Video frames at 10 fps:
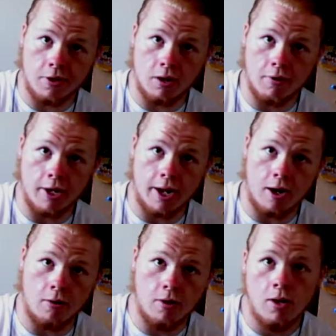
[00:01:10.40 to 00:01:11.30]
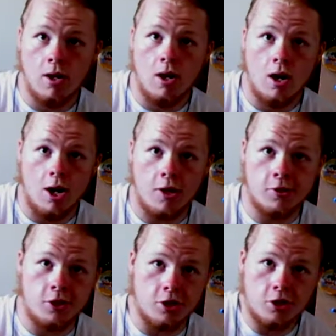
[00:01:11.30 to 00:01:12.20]
this video right now. I
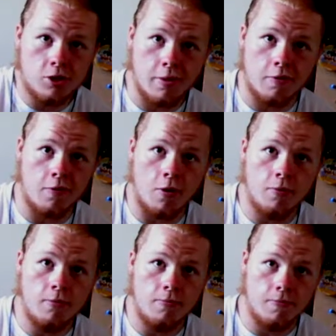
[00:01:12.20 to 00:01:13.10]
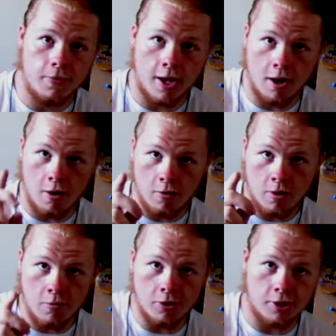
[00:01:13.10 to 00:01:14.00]
used to just use my phone. Now
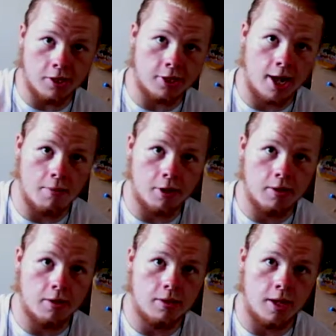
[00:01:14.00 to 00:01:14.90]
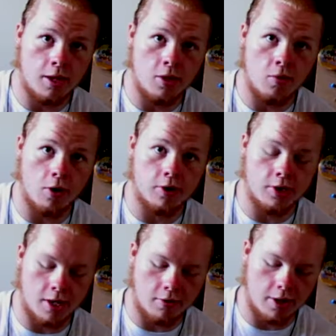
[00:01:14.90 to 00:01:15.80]
I'm using this camera that you are
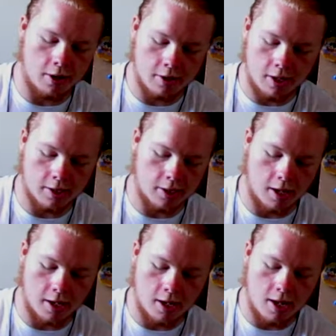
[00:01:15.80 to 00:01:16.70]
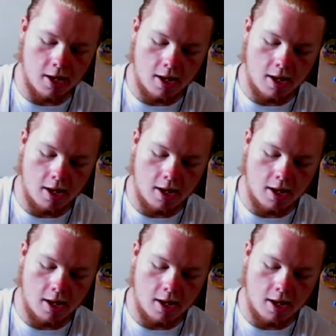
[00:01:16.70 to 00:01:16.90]
seeing right here. It is a